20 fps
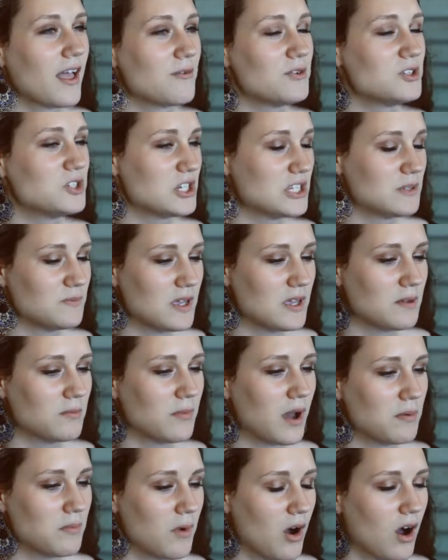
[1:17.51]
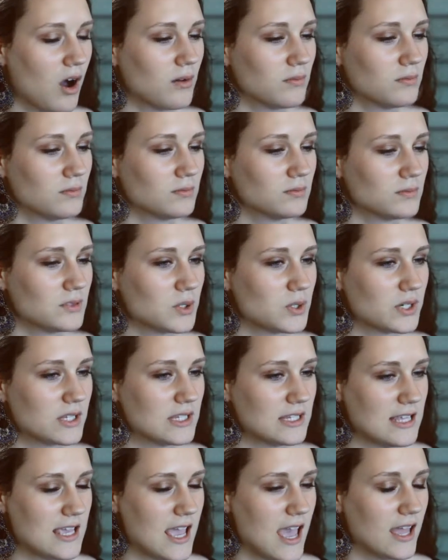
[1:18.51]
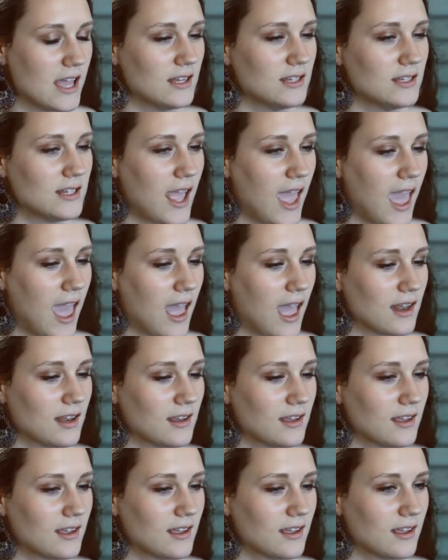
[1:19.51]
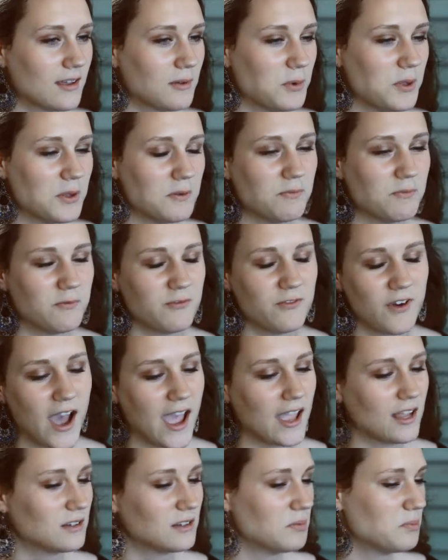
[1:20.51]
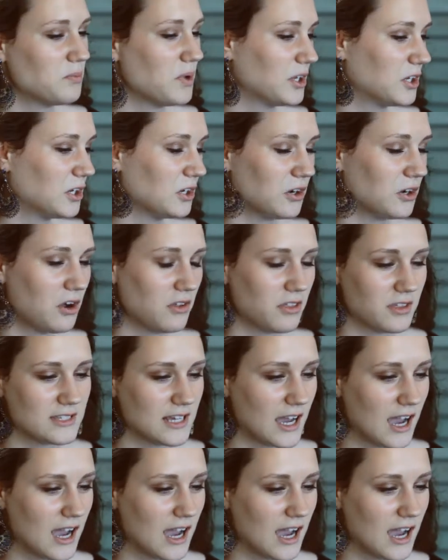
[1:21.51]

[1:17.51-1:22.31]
It was just me and my mom towards the end, and we'd fight and bicker all the